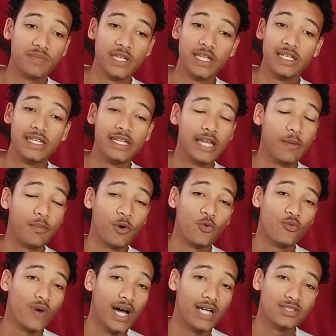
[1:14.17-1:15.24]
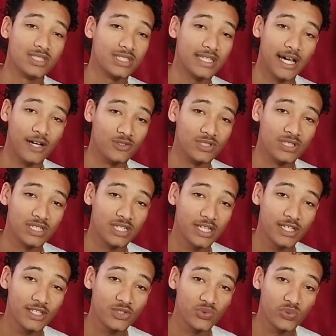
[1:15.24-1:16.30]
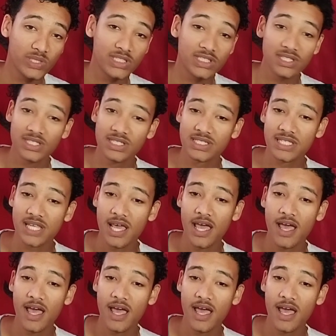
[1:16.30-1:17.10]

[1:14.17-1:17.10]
ending up over 100,000 credits, which is